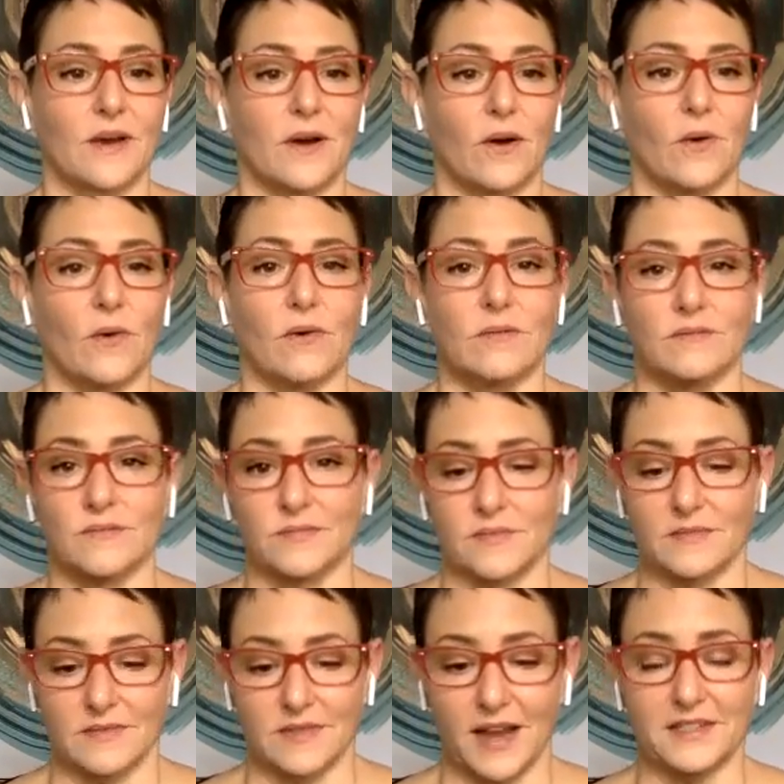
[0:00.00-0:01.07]
So
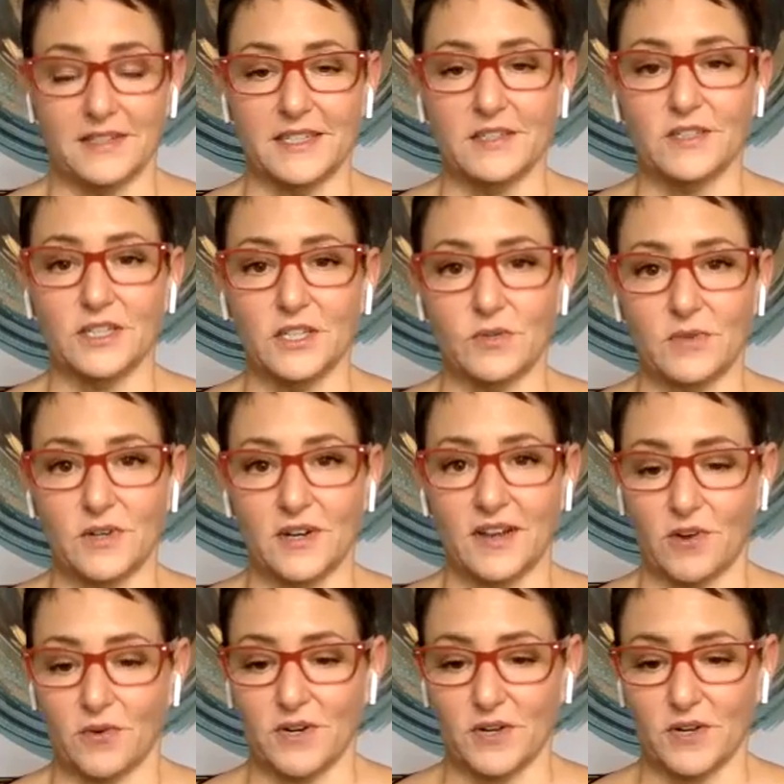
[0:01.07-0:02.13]
ideally, you would
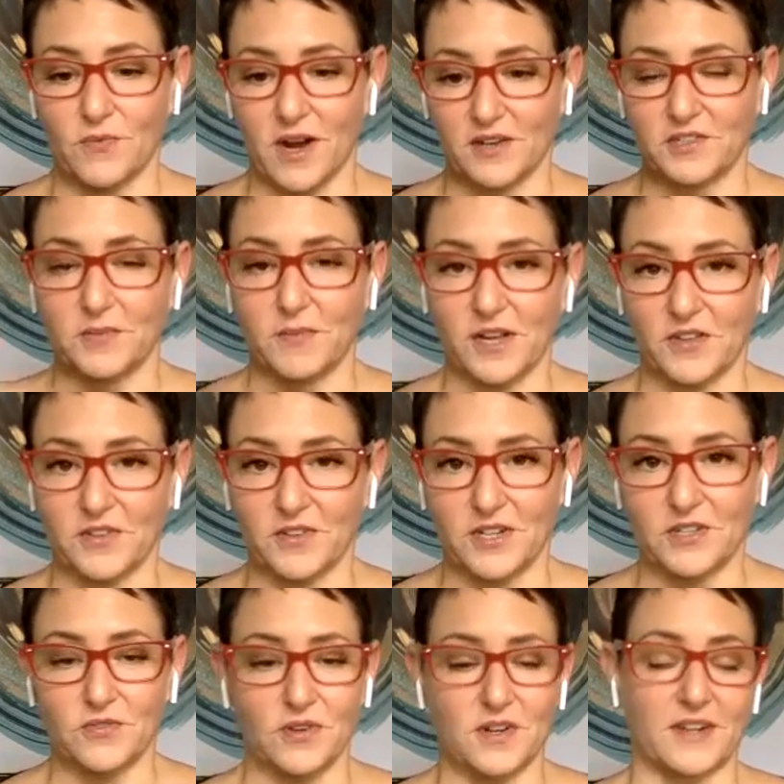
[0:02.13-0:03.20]
have already watched my
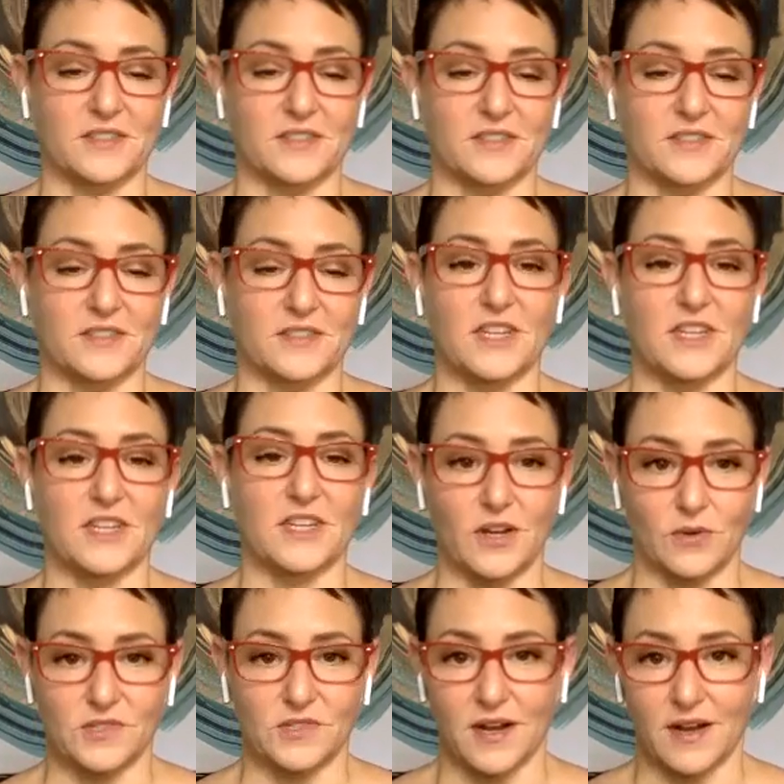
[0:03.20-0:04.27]
other introductory
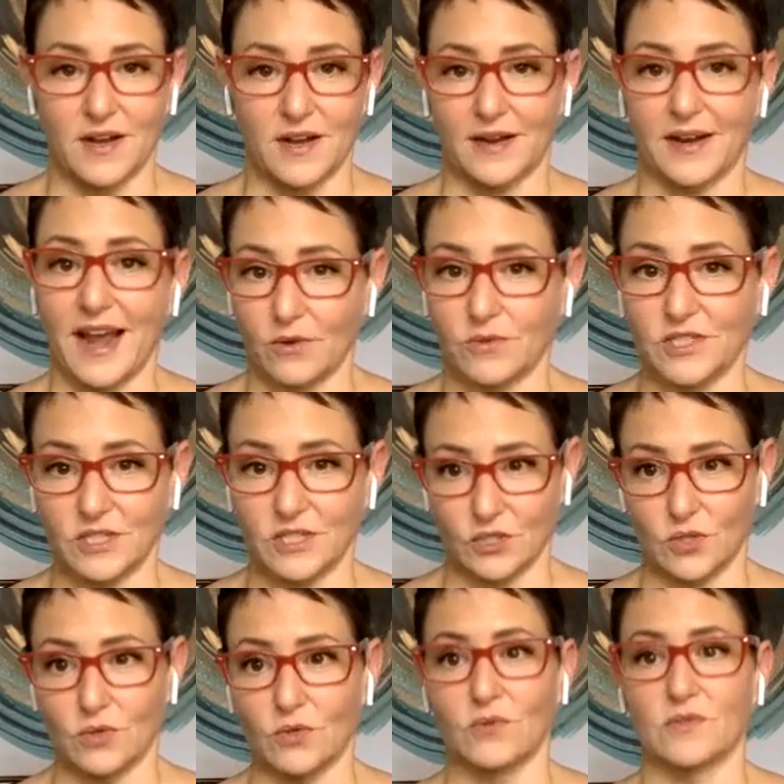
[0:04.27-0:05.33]
videos on how to
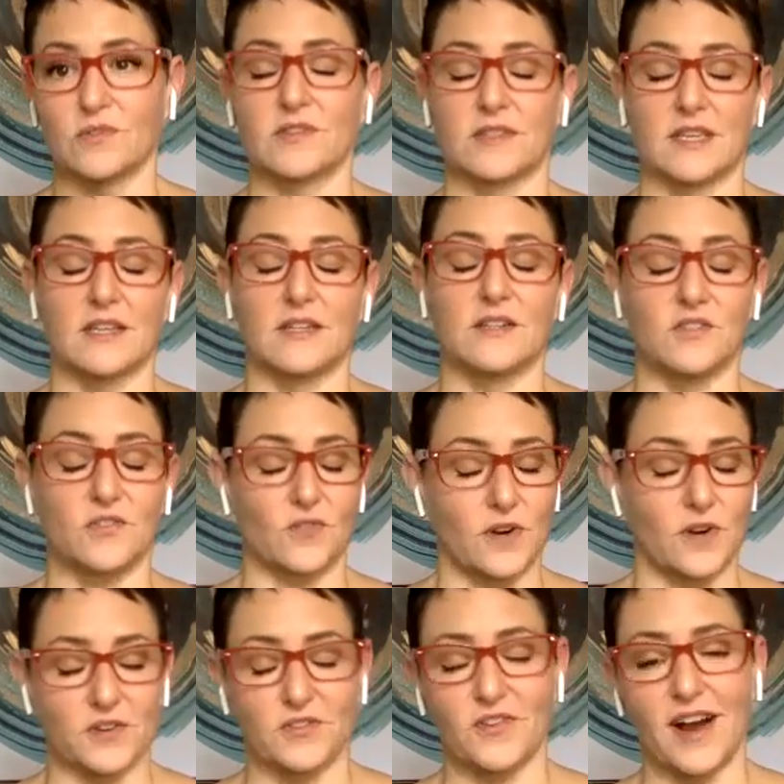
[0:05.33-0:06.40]
use the
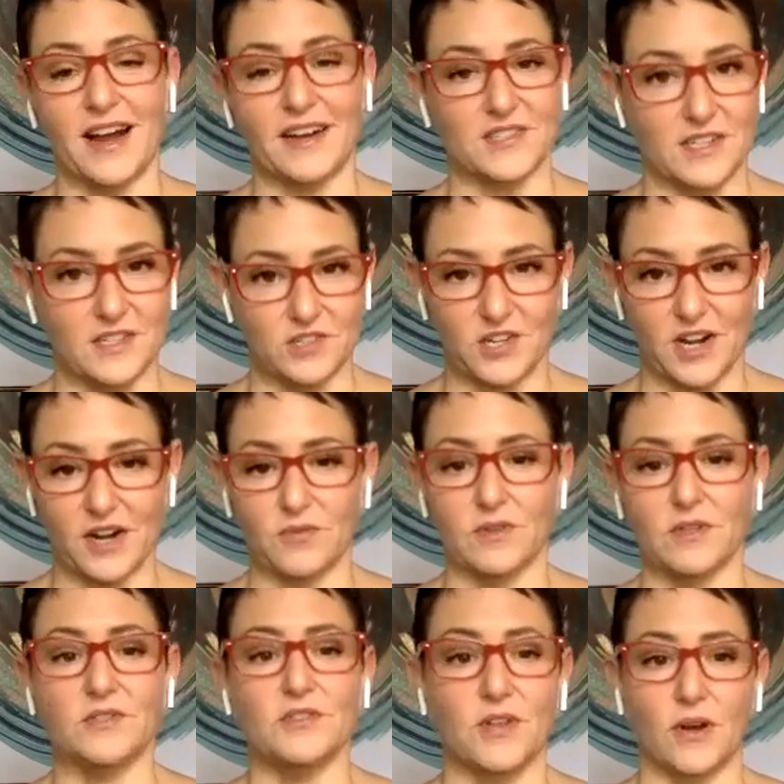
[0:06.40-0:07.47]
destroyer tracks in
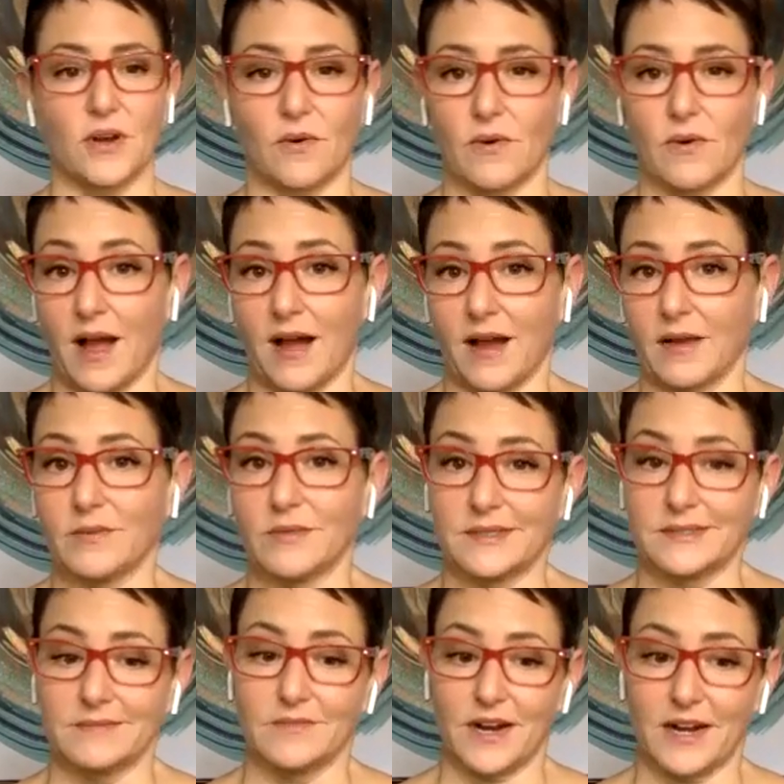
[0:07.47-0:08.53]
general. So I
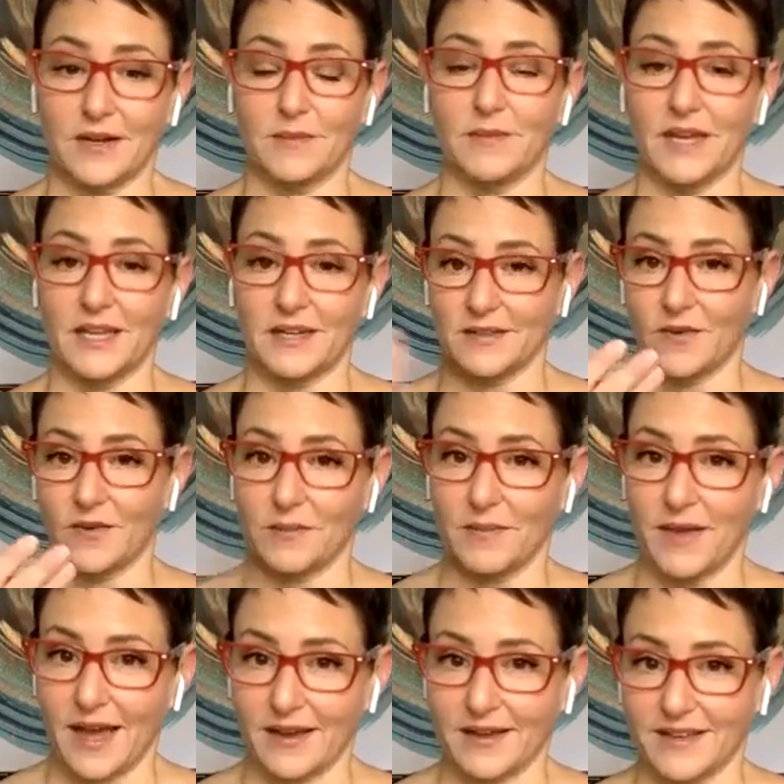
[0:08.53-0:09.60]
would recommend
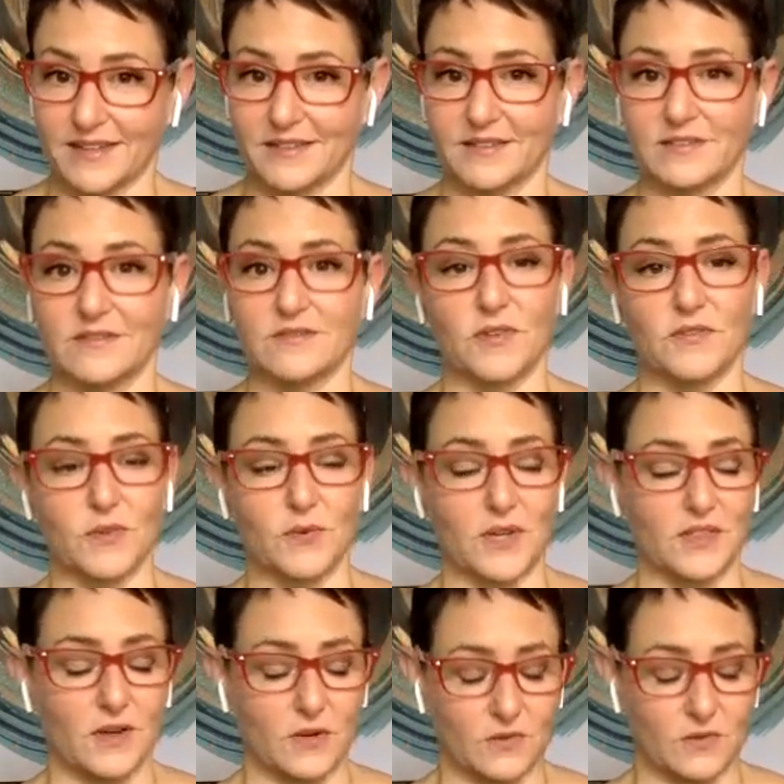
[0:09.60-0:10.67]
going back and
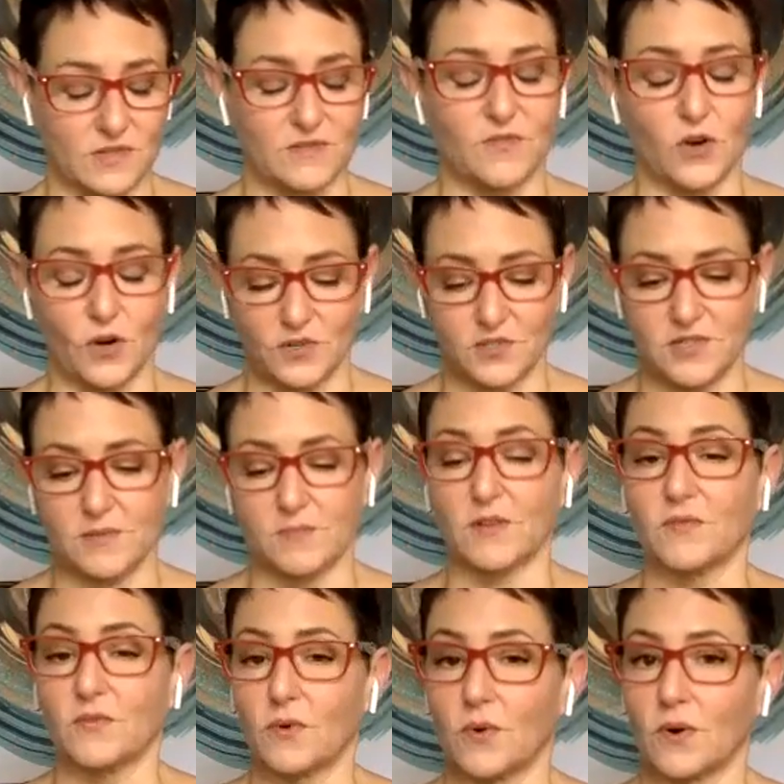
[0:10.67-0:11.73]
reviewing those first
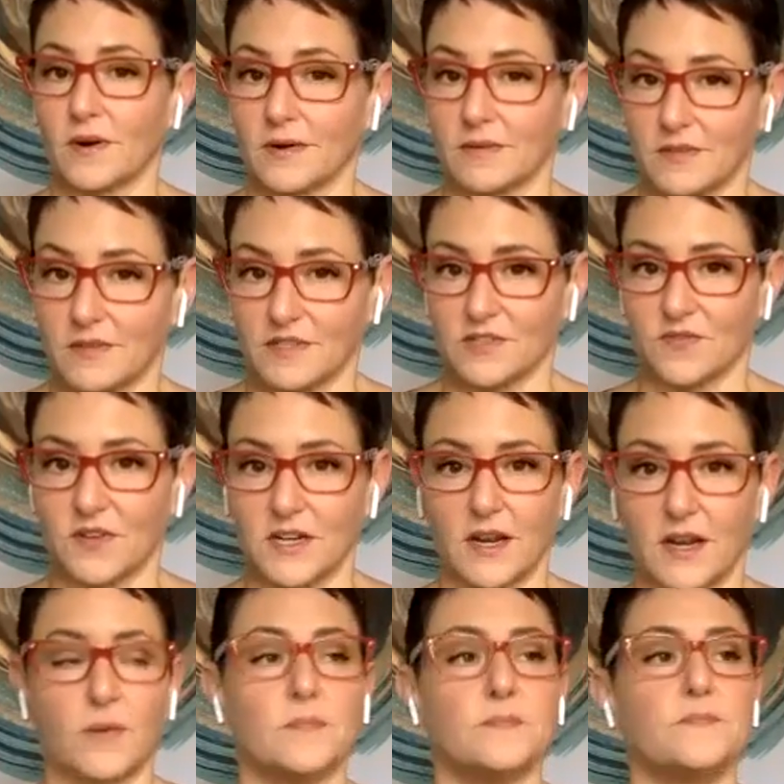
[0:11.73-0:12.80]
before this
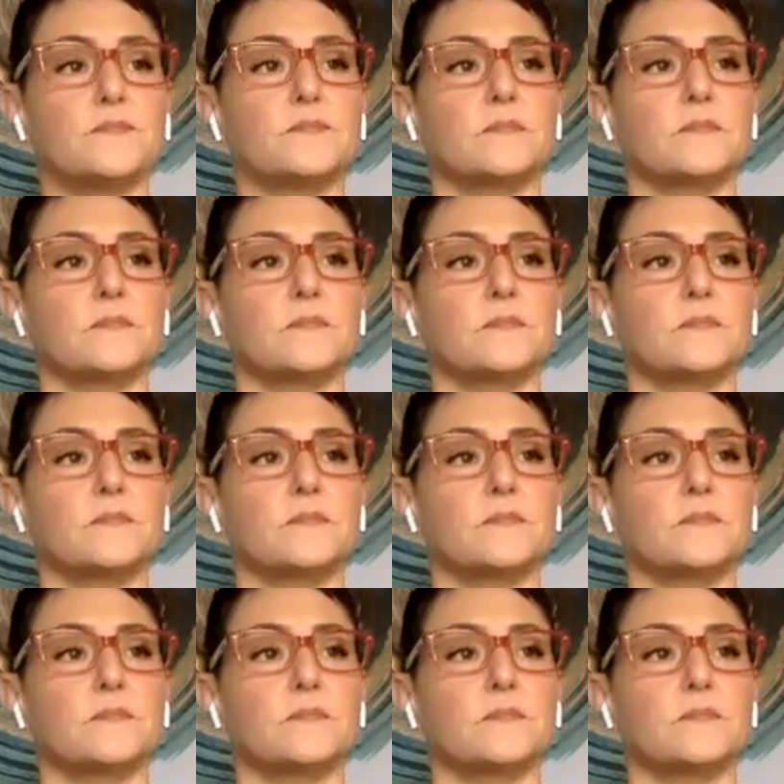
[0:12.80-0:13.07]
video.